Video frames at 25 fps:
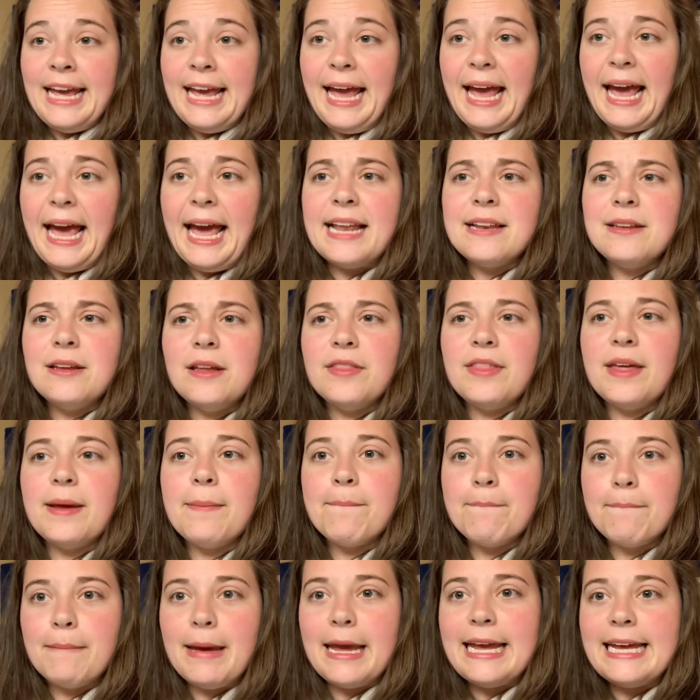And they
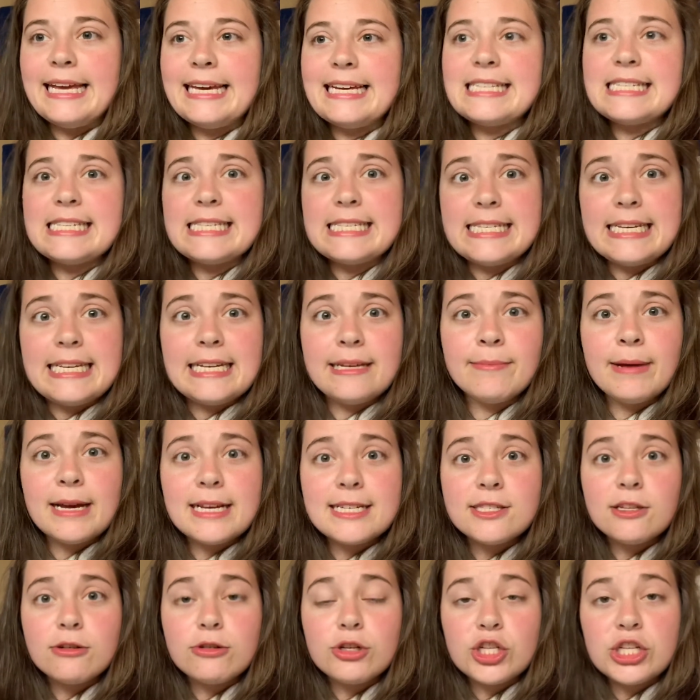make it seem
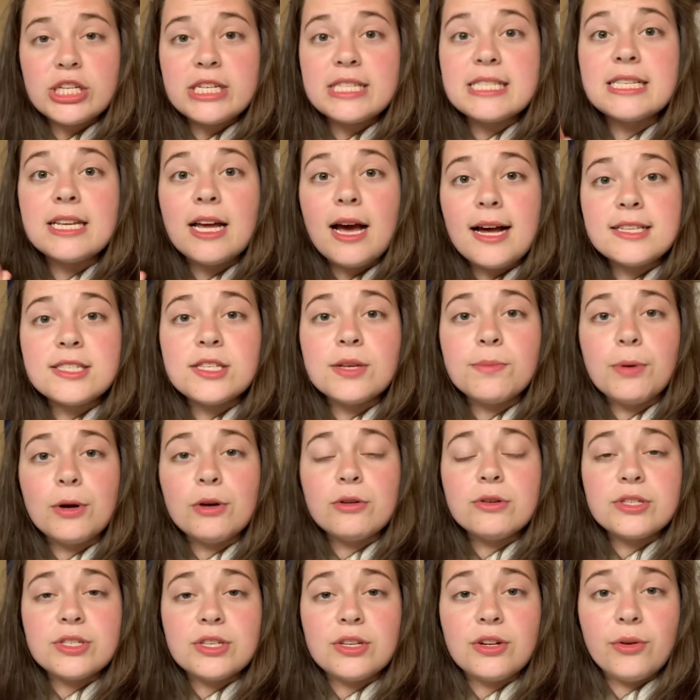as though she's not
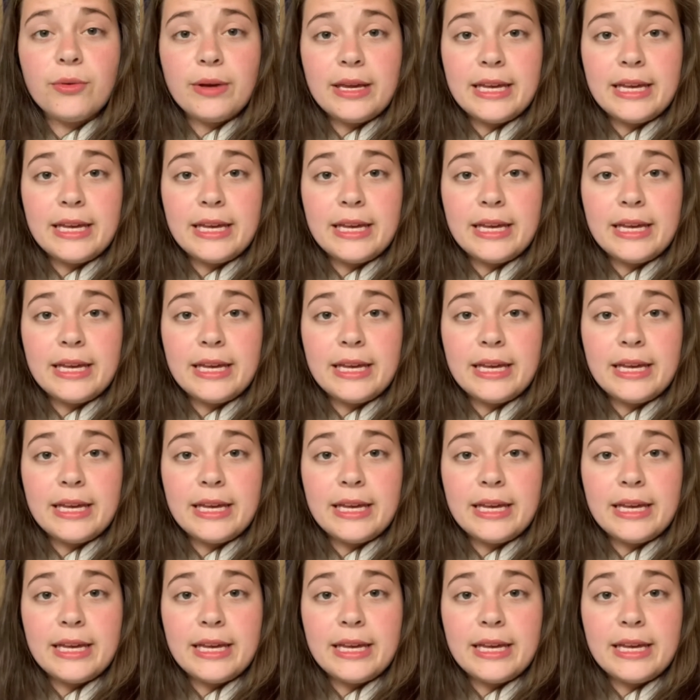supposed to know